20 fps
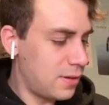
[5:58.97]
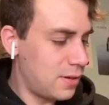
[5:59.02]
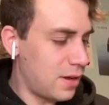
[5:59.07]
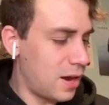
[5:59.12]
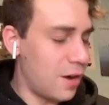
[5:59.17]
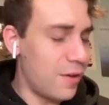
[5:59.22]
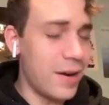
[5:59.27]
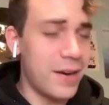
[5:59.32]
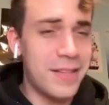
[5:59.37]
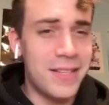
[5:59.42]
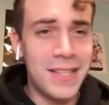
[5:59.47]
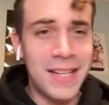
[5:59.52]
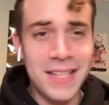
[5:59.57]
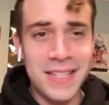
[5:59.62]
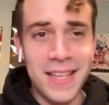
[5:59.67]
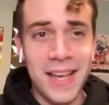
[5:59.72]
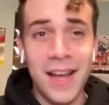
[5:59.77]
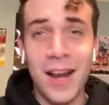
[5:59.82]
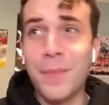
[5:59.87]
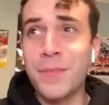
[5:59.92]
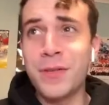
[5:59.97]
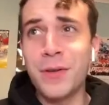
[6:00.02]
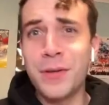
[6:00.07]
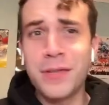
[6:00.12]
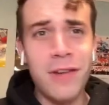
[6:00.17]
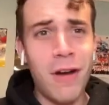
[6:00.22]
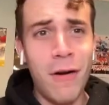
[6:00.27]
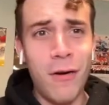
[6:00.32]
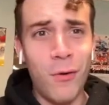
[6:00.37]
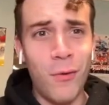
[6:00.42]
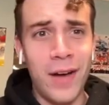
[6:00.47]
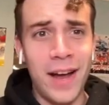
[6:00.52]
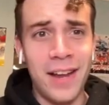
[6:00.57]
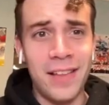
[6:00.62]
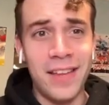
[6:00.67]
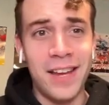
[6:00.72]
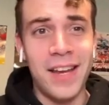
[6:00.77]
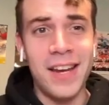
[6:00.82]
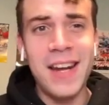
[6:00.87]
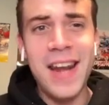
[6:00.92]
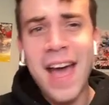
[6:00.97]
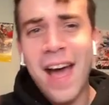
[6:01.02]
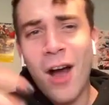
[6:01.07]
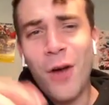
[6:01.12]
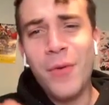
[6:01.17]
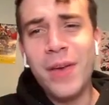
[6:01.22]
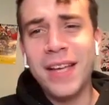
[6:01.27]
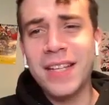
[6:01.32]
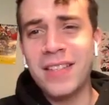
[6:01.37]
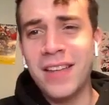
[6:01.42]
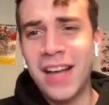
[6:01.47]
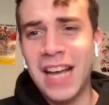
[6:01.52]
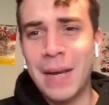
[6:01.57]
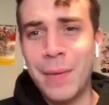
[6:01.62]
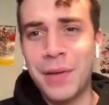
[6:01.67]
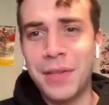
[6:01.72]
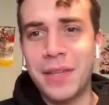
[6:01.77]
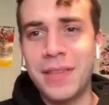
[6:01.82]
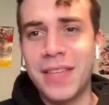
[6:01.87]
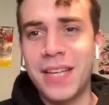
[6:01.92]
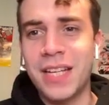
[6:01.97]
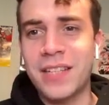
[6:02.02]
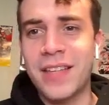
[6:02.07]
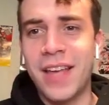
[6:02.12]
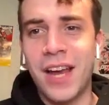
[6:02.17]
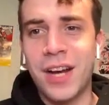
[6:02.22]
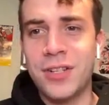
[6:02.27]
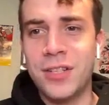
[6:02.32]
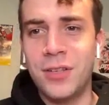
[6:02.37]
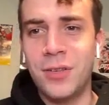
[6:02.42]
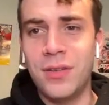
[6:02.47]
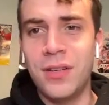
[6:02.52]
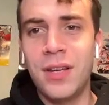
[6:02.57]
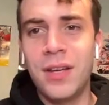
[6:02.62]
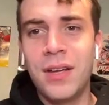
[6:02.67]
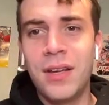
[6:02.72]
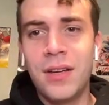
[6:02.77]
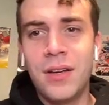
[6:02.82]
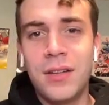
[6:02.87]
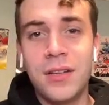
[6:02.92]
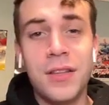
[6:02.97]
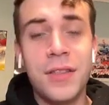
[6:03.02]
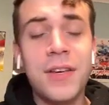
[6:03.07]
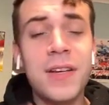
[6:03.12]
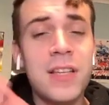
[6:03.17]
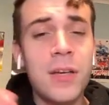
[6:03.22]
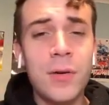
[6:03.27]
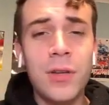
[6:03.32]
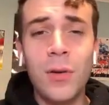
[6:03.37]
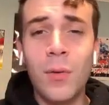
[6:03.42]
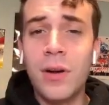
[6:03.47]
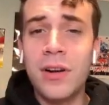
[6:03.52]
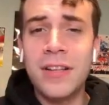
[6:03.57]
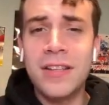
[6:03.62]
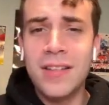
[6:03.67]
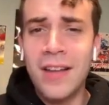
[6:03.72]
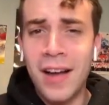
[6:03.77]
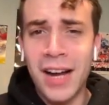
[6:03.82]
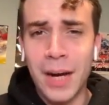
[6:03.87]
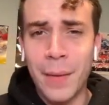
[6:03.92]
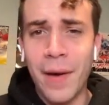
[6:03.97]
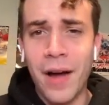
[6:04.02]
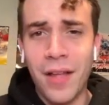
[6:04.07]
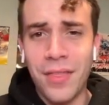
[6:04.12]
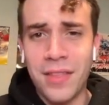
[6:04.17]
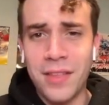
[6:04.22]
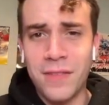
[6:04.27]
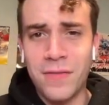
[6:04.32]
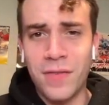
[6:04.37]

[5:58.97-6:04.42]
Alright, so that's that. I'm so sorry to Wiley. Now we can talk about the things I actually... The things I really wanted to talk about in this